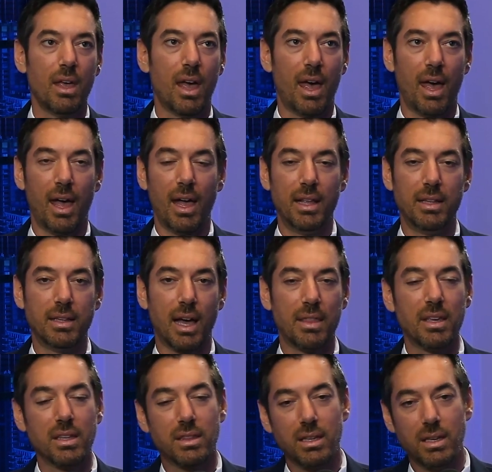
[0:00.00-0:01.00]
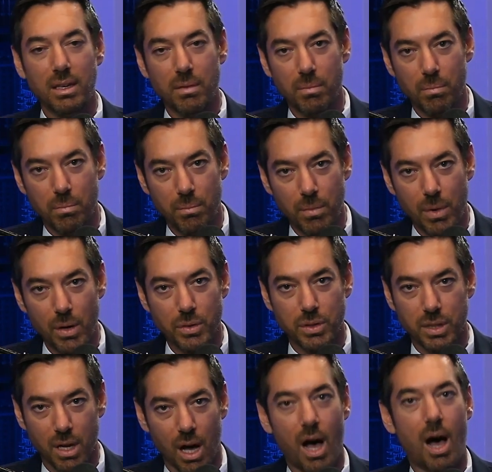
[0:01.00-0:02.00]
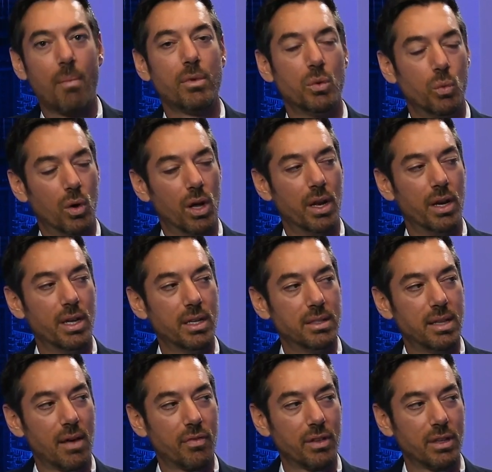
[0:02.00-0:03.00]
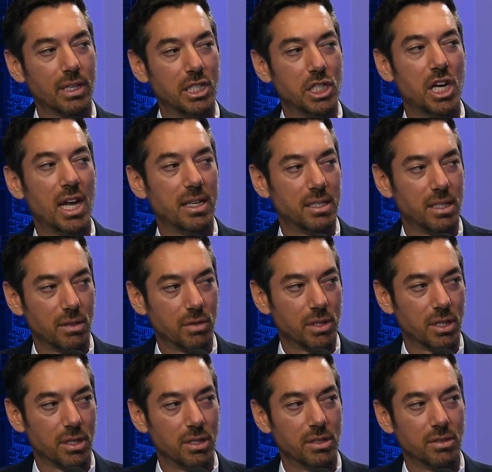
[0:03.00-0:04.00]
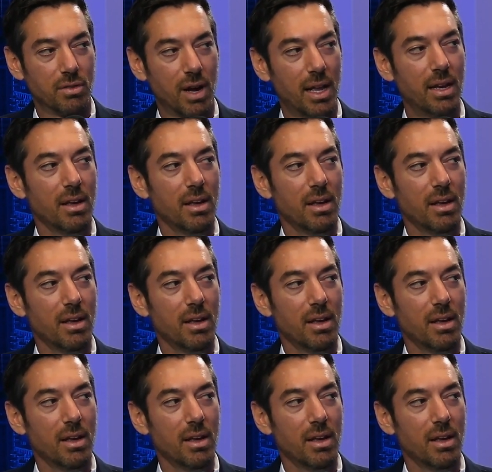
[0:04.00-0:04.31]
And I think the most common one is definitely chasing returns, right?